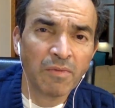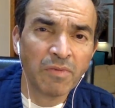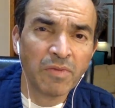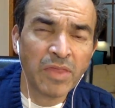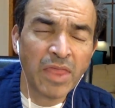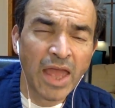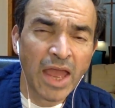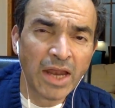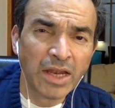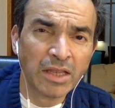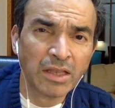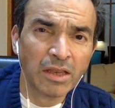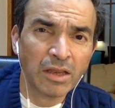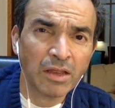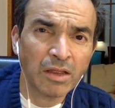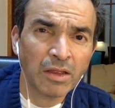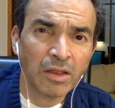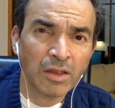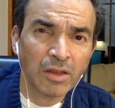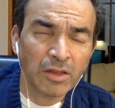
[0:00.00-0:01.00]
that
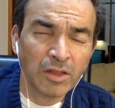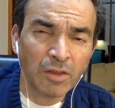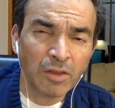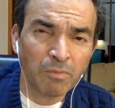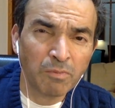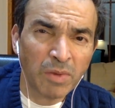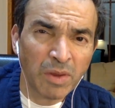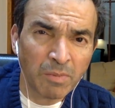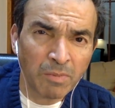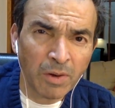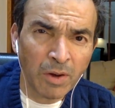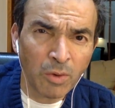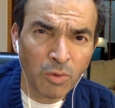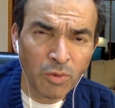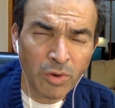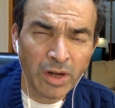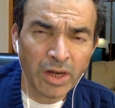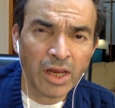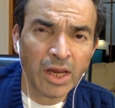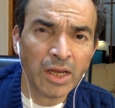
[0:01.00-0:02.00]
the people
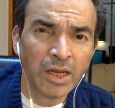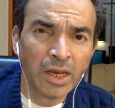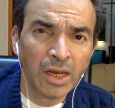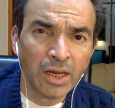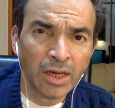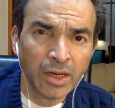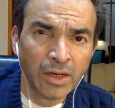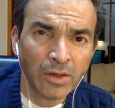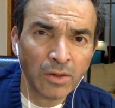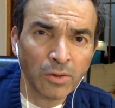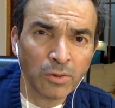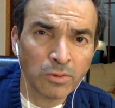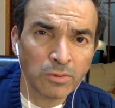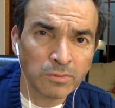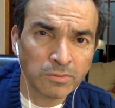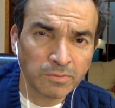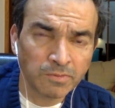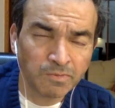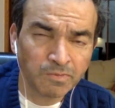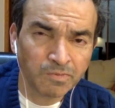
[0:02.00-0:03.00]
who are getting
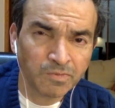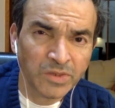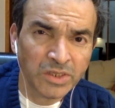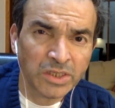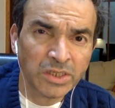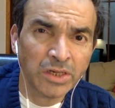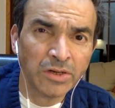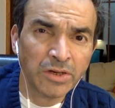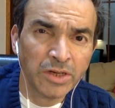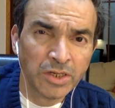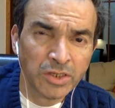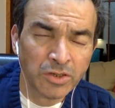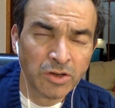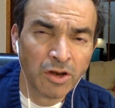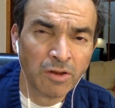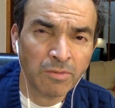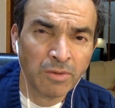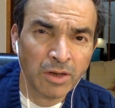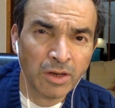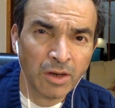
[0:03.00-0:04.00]
into serious
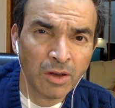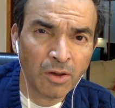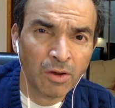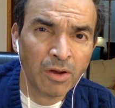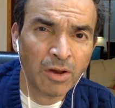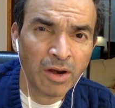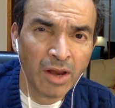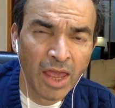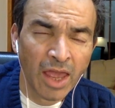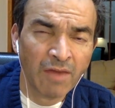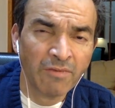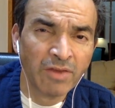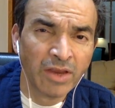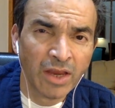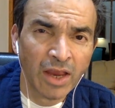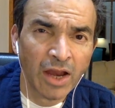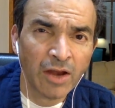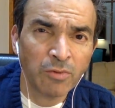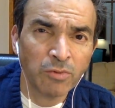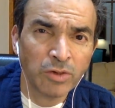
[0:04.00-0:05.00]
trouble or
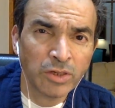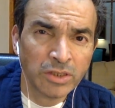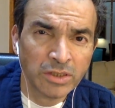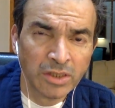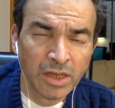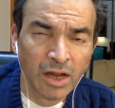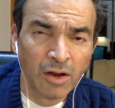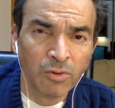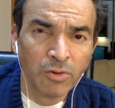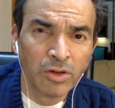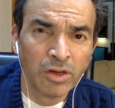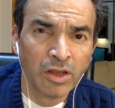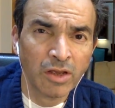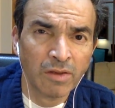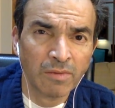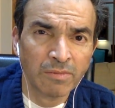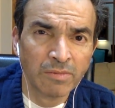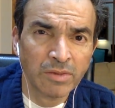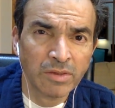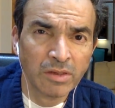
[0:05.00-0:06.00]
having adverse
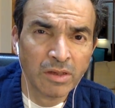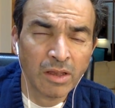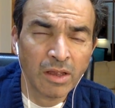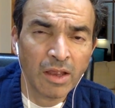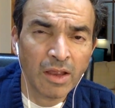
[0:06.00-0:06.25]
outcomes,